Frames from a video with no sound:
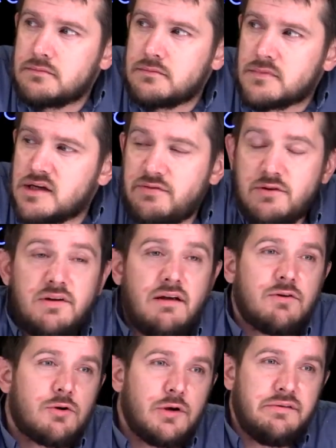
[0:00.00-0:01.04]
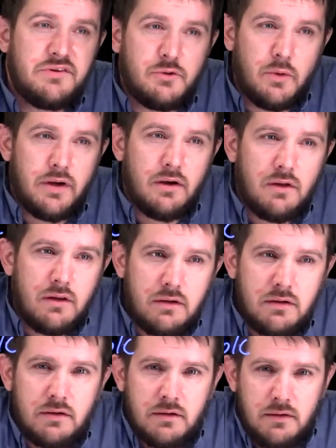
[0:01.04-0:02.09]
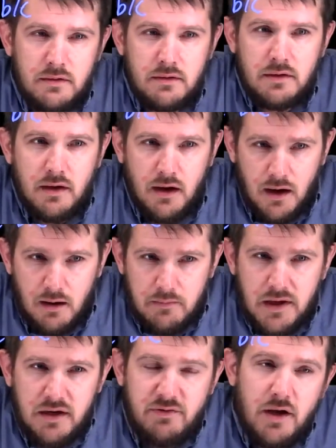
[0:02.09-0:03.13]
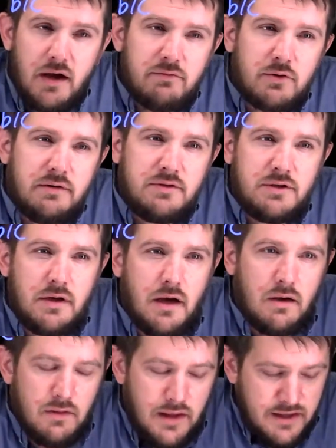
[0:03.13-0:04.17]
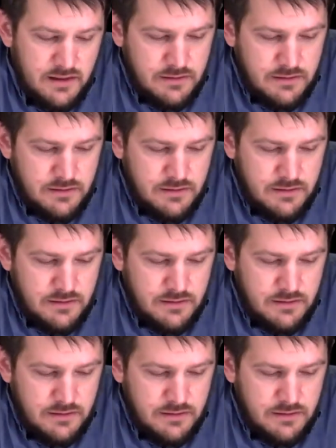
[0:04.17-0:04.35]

if you've never grieved, you will. And if you have grieved, you know, like,